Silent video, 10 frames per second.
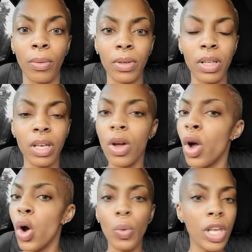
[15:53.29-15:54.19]

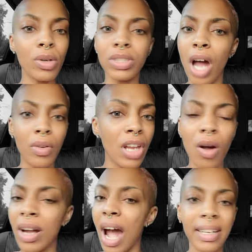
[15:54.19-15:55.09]
When you don't
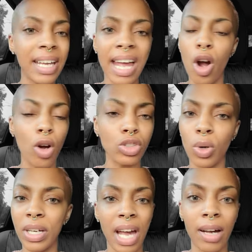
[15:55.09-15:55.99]
know, God can't hold
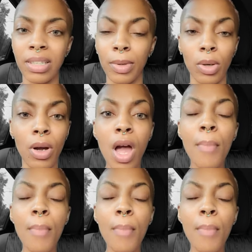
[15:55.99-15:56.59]
you accountable.